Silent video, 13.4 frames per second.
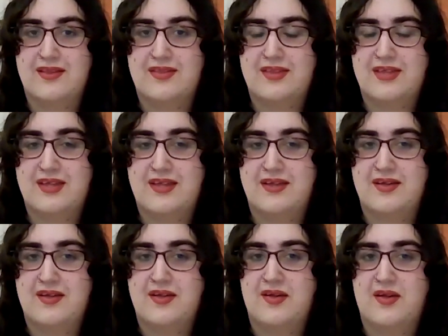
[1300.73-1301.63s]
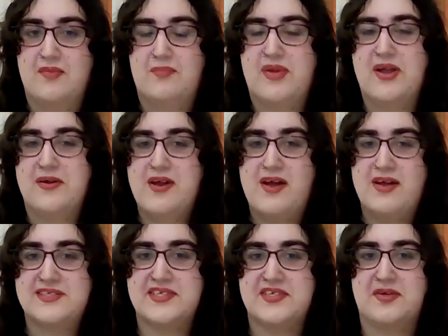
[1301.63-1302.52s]
The
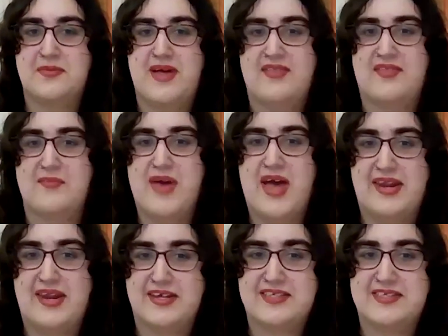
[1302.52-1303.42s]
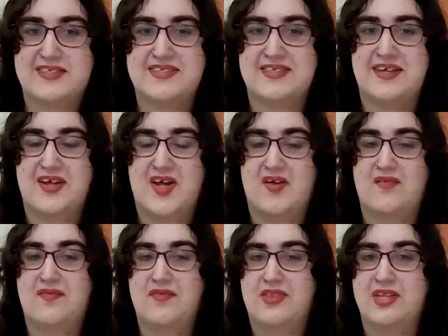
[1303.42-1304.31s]
paradoxical mathematics
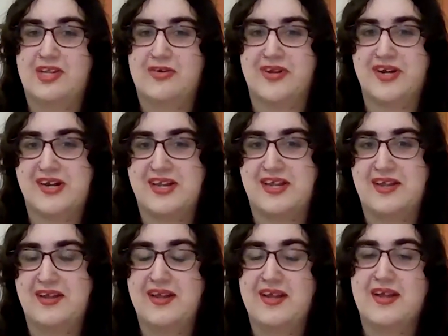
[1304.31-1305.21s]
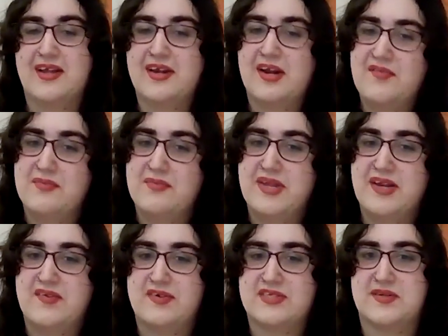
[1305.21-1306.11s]
of the Trinity can often
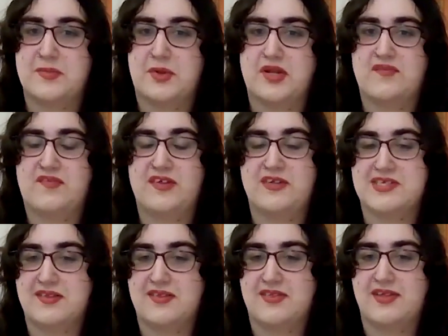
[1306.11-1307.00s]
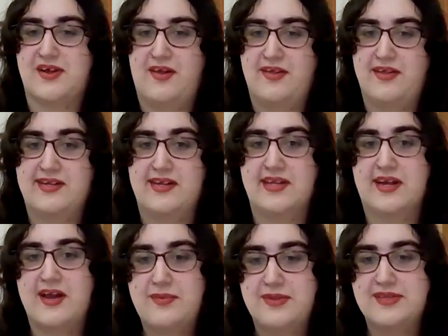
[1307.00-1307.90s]
make for some confusing theology,
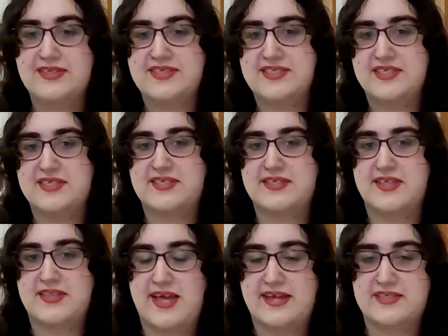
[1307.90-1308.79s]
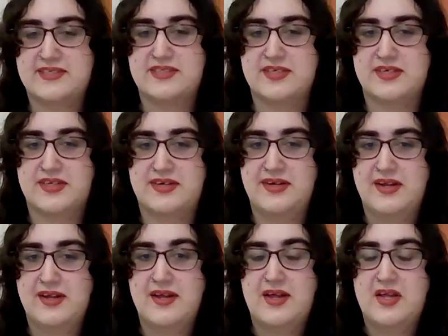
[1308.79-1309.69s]
and I will insist that that's good
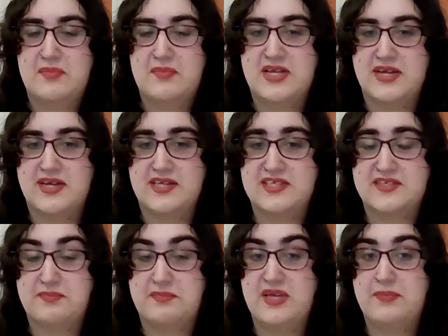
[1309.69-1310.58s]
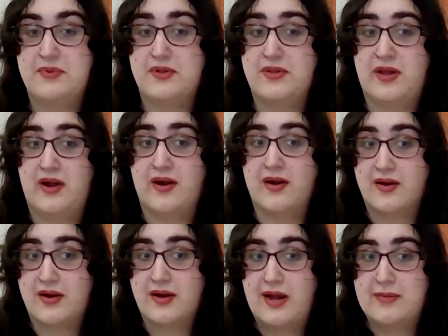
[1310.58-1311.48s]
because people
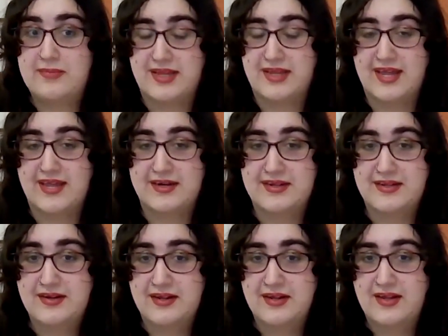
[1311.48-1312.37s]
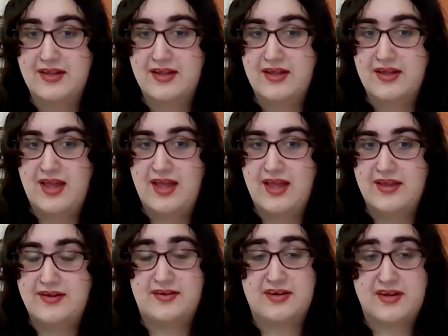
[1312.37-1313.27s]
are complicated
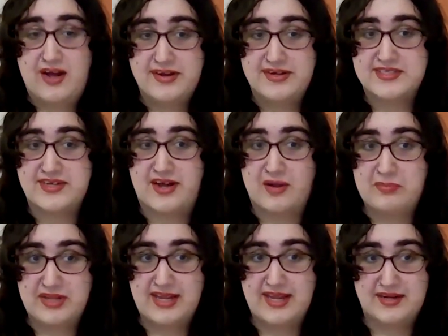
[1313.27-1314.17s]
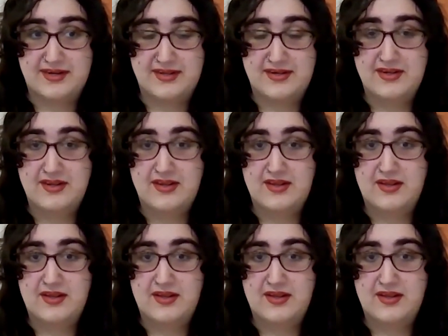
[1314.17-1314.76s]
and God is complicated,